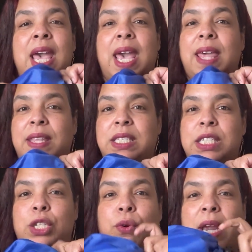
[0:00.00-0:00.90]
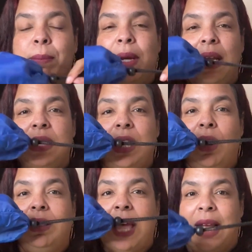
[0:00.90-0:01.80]
And this is great because there
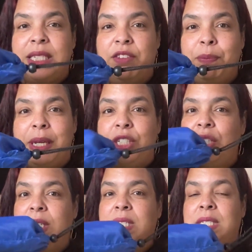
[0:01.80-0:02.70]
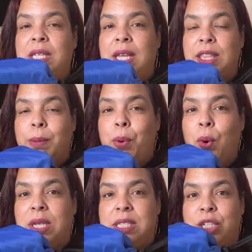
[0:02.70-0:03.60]
are lots of beaches in the
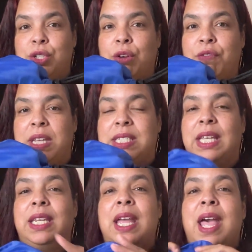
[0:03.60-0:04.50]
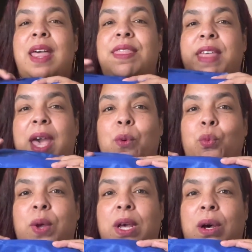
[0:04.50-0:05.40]
ports that you'll visit that
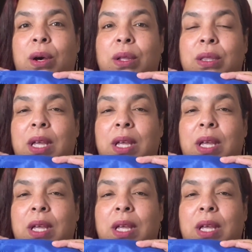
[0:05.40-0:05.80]
will